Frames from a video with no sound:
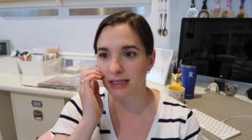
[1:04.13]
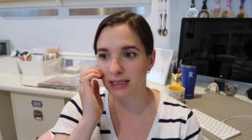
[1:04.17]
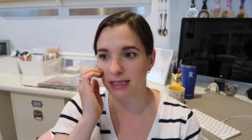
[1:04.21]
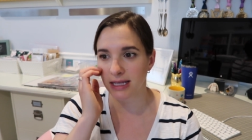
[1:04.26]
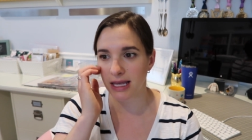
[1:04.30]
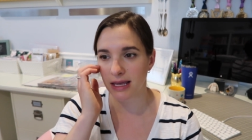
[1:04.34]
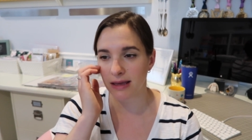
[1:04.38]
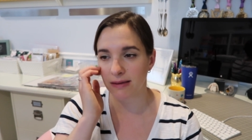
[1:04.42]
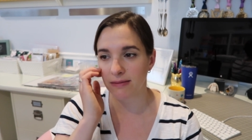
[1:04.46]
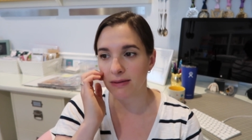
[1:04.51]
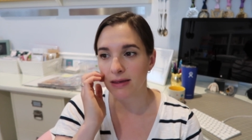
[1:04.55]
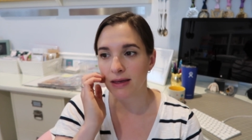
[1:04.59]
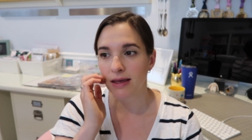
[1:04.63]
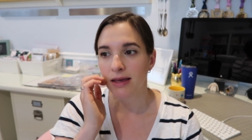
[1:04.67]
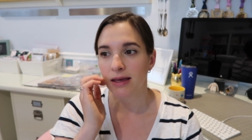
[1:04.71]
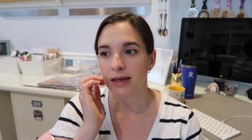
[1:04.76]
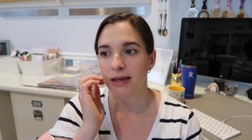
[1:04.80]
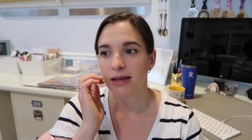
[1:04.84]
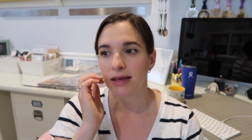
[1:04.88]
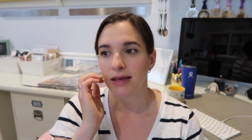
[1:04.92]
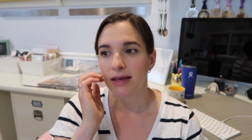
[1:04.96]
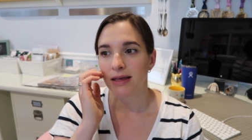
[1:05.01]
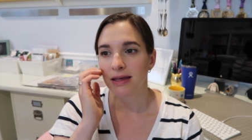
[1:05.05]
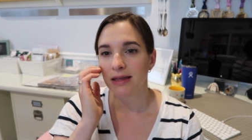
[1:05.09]
the same
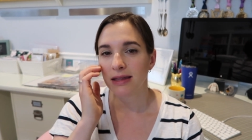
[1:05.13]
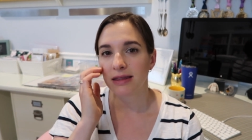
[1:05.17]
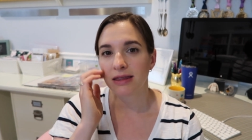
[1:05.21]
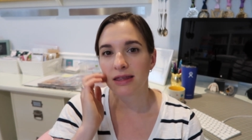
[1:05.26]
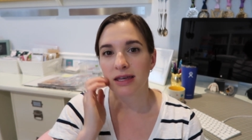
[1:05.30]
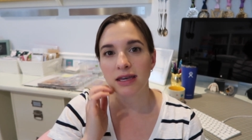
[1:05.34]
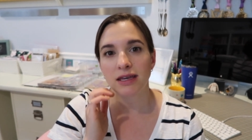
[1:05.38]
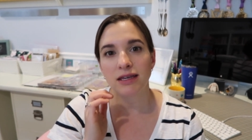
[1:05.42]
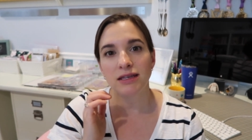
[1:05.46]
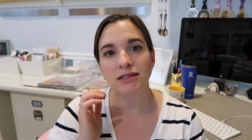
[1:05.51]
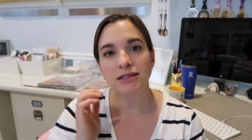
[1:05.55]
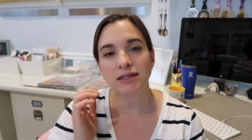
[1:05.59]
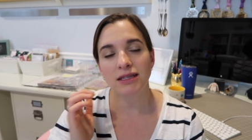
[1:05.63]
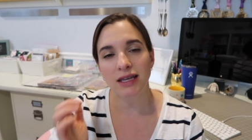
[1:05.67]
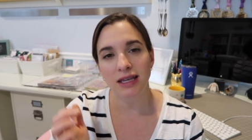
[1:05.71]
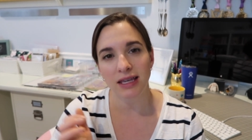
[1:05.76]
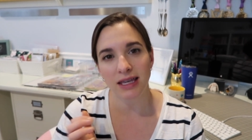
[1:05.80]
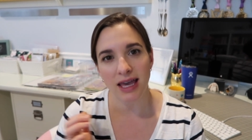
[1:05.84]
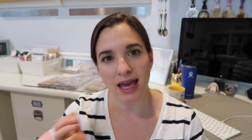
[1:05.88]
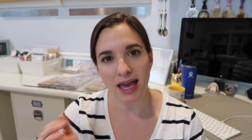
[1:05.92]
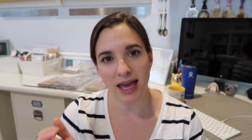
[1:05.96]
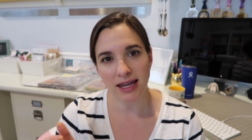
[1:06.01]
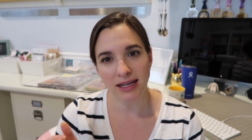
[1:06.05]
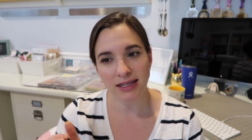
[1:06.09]
things
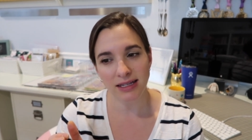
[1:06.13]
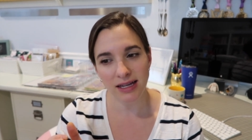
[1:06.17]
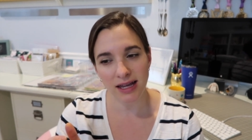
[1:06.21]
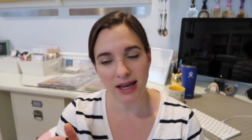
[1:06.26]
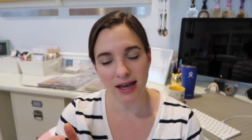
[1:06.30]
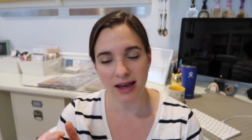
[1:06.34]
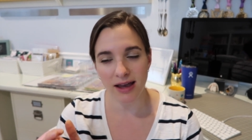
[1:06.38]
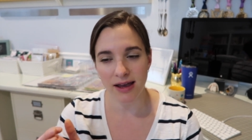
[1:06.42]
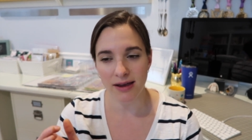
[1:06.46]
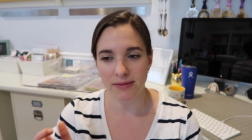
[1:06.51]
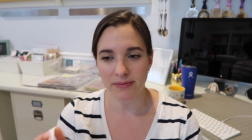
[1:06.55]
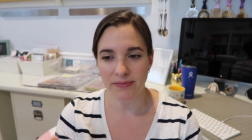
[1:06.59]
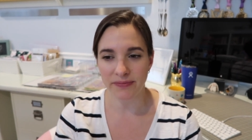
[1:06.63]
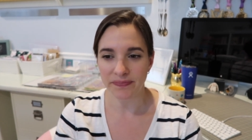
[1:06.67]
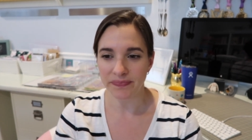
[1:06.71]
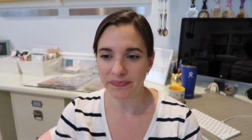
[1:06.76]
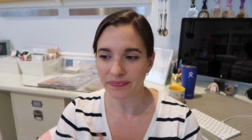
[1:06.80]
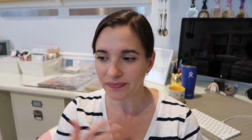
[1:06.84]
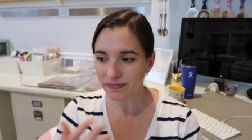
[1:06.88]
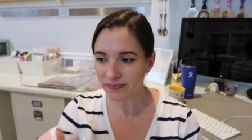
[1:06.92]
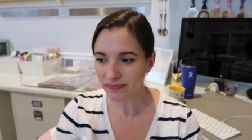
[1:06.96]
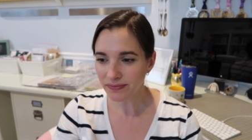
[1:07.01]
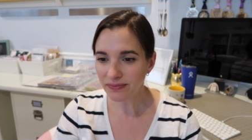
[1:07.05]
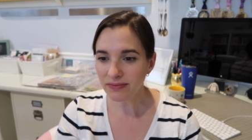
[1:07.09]
again um,
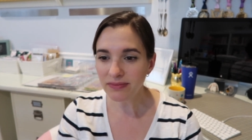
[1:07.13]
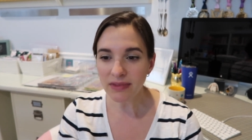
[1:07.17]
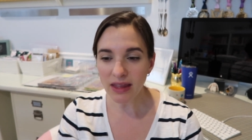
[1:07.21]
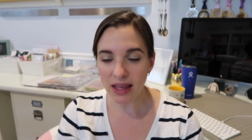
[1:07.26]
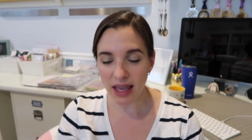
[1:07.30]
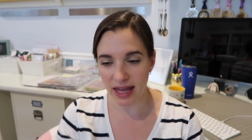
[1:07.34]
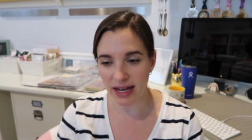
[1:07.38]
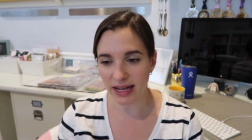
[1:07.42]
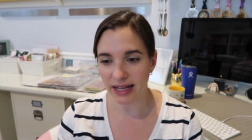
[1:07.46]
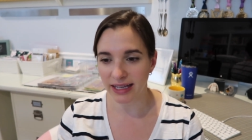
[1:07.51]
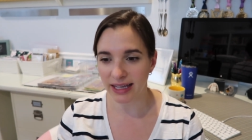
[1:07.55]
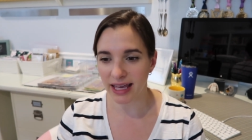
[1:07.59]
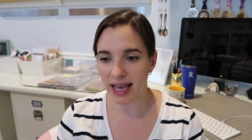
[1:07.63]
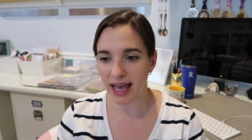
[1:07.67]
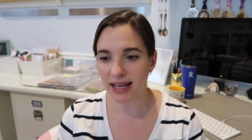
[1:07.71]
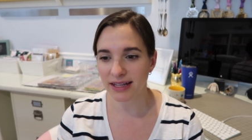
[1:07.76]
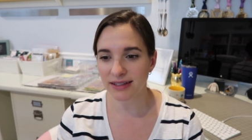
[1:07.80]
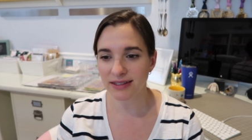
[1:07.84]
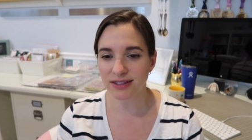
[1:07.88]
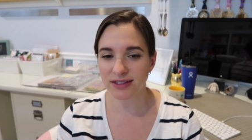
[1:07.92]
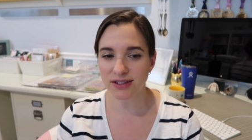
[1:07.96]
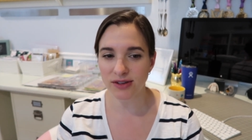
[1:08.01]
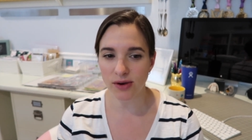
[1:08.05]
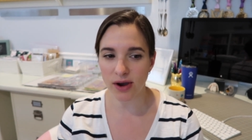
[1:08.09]
and
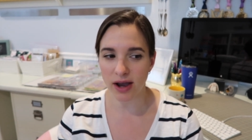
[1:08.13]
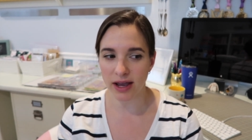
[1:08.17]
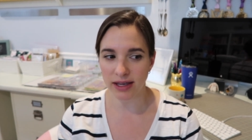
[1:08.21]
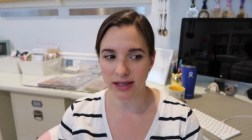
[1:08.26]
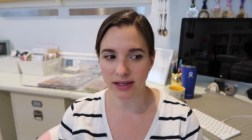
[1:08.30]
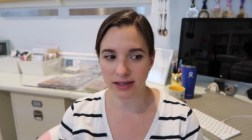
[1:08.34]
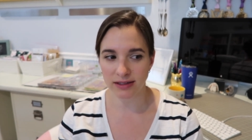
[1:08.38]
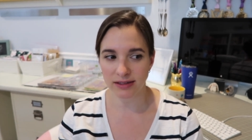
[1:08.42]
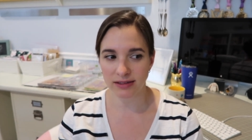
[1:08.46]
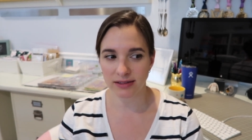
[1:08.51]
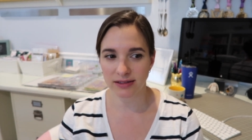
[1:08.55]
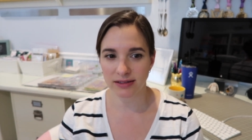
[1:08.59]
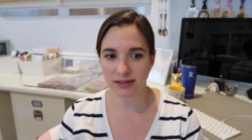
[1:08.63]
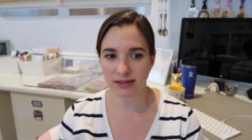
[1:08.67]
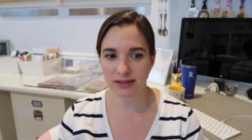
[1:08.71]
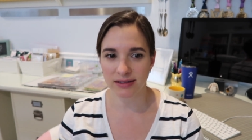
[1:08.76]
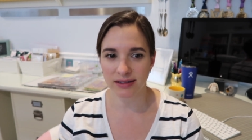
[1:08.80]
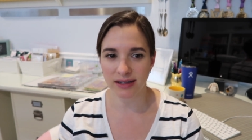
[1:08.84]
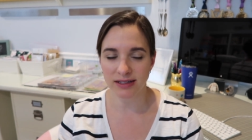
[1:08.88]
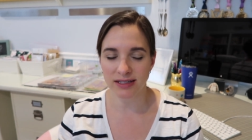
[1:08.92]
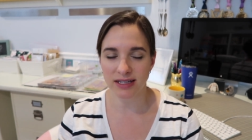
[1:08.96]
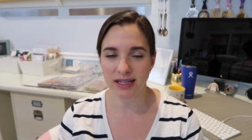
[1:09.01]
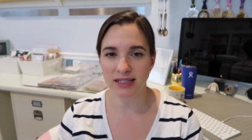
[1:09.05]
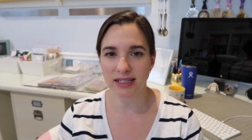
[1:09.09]
again, so I,
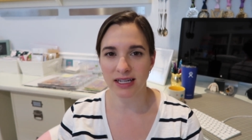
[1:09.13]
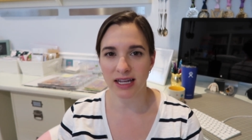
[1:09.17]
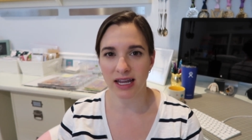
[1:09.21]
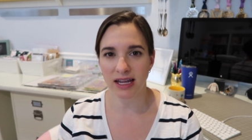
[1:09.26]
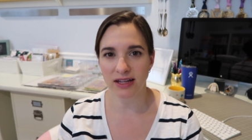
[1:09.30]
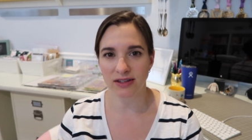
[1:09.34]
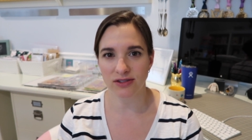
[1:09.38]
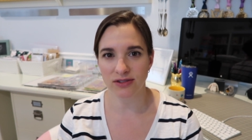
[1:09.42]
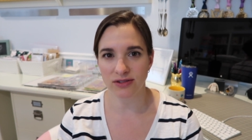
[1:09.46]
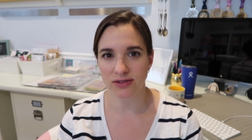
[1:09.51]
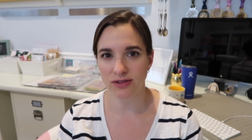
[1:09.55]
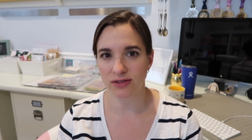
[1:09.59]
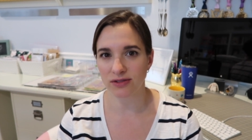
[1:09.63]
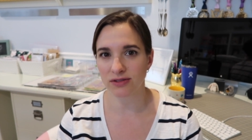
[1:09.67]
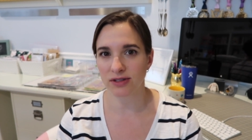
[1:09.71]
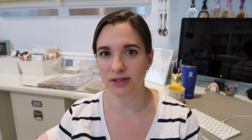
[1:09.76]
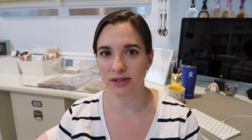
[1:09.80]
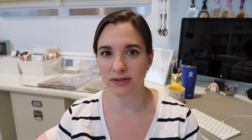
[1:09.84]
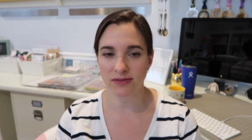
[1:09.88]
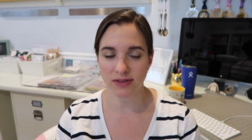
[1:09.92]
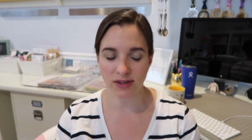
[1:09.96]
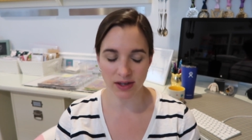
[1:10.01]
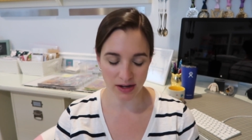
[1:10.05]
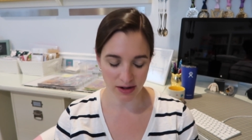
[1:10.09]
I tend to answer those
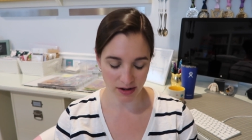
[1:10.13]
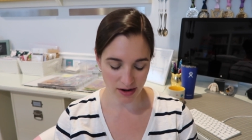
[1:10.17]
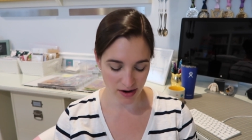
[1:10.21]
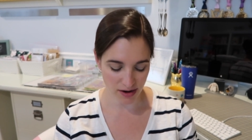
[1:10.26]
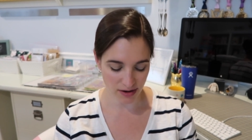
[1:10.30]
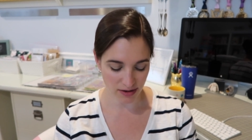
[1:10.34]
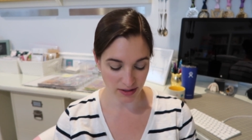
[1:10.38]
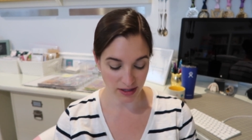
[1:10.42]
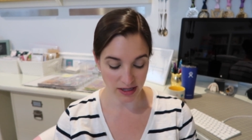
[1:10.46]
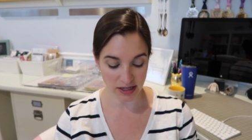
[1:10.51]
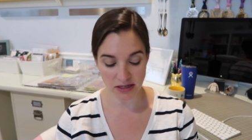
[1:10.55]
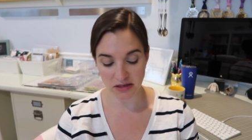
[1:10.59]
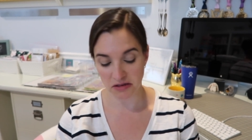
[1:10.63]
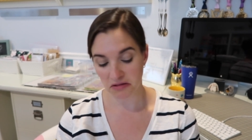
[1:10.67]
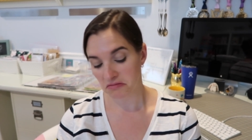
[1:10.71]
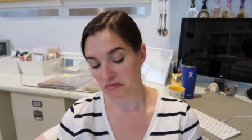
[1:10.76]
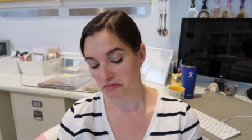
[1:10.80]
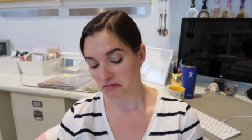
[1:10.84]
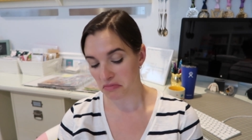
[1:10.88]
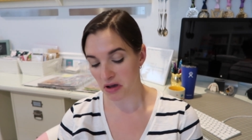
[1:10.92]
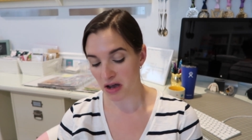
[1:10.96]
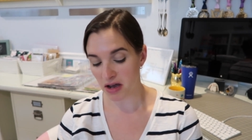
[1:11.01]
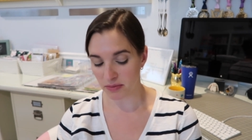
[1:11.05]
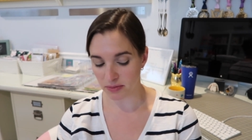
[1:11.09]
if they are like
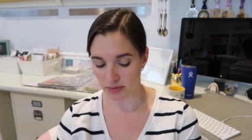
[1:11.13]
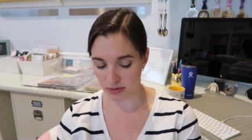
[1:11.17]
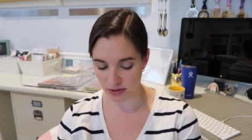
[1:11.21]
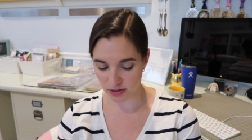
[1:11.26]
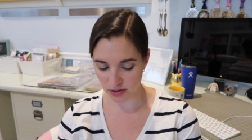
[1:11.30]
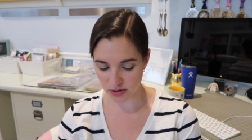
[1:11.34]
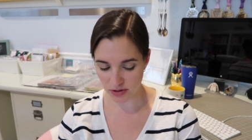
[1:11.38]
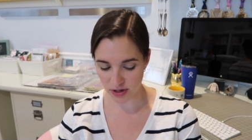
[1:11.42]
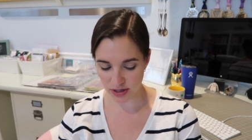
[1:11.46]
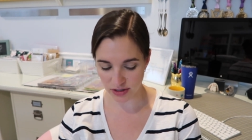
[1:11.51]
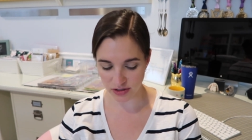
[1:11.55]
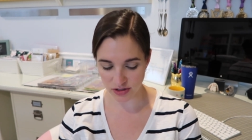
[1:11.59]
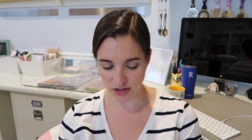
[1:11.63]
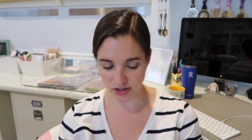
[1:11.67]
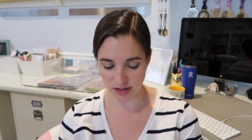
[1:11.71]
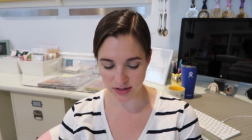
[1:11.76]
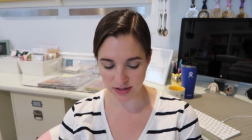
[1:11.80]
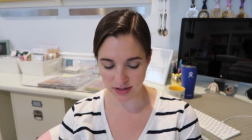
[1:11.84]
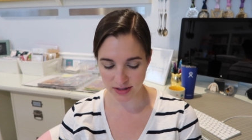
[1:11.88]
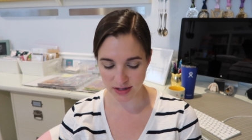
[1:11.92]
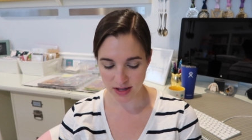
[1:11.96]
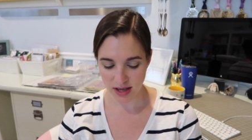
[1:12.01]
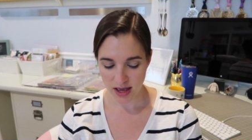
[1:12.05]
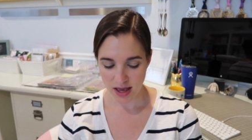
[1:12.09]
popular
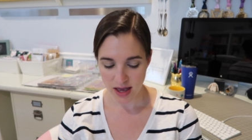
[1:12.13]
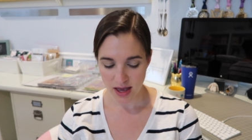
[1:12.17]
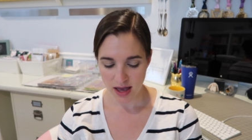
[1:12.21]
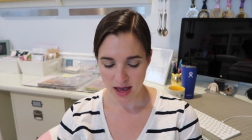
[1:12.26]
questions.